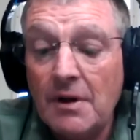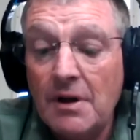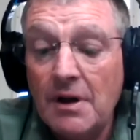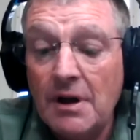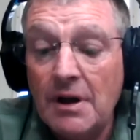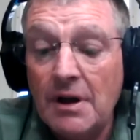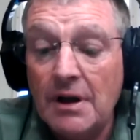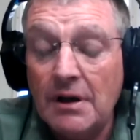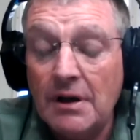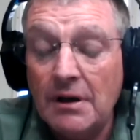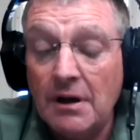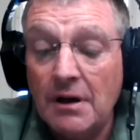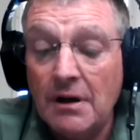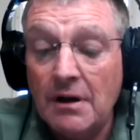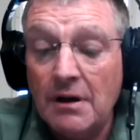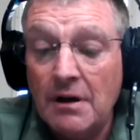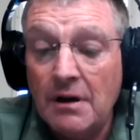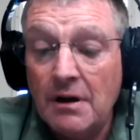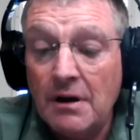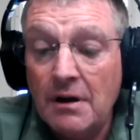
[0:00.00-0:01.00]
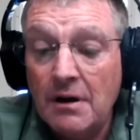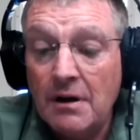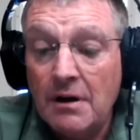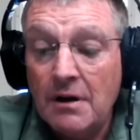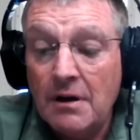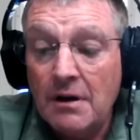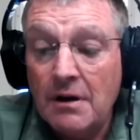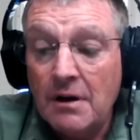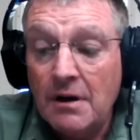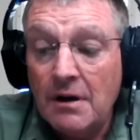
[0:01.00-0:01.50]
And
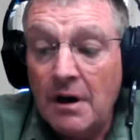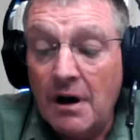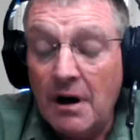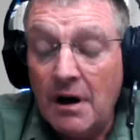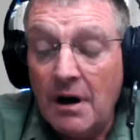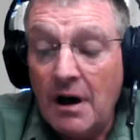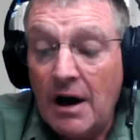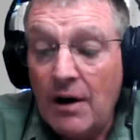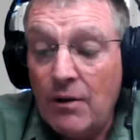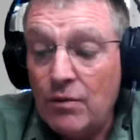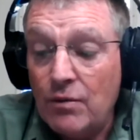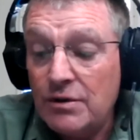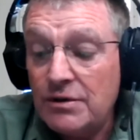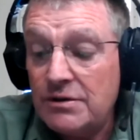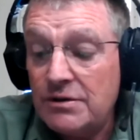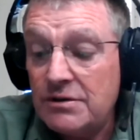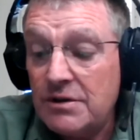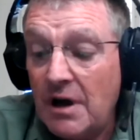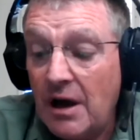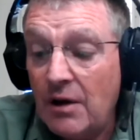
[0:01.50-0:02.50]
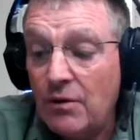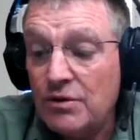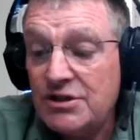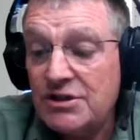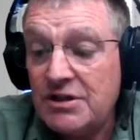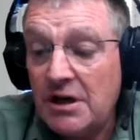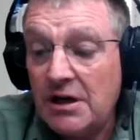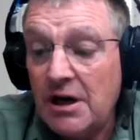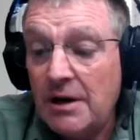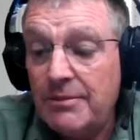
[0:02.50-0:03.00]
I was
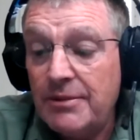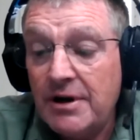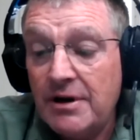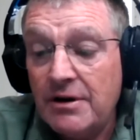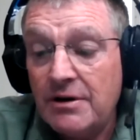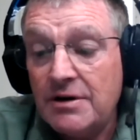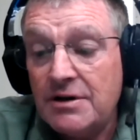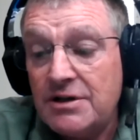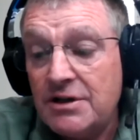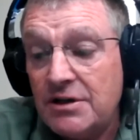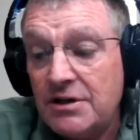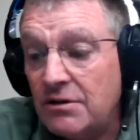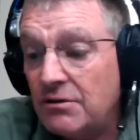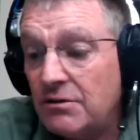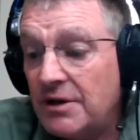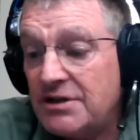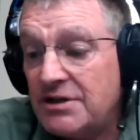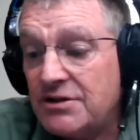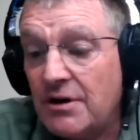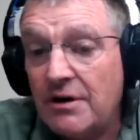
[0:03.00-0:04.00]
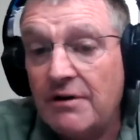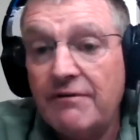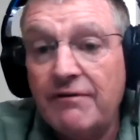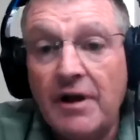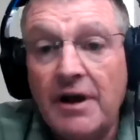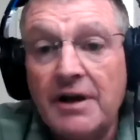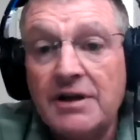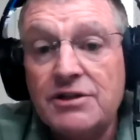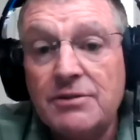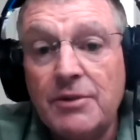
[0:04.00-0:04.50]
stuck up there until they started
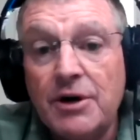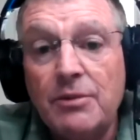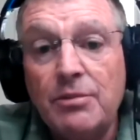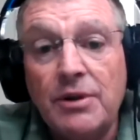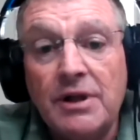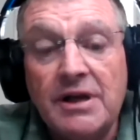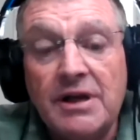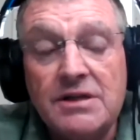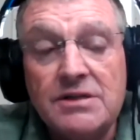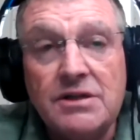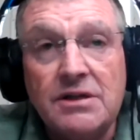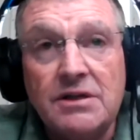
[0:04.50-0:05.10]
flying some airplanes,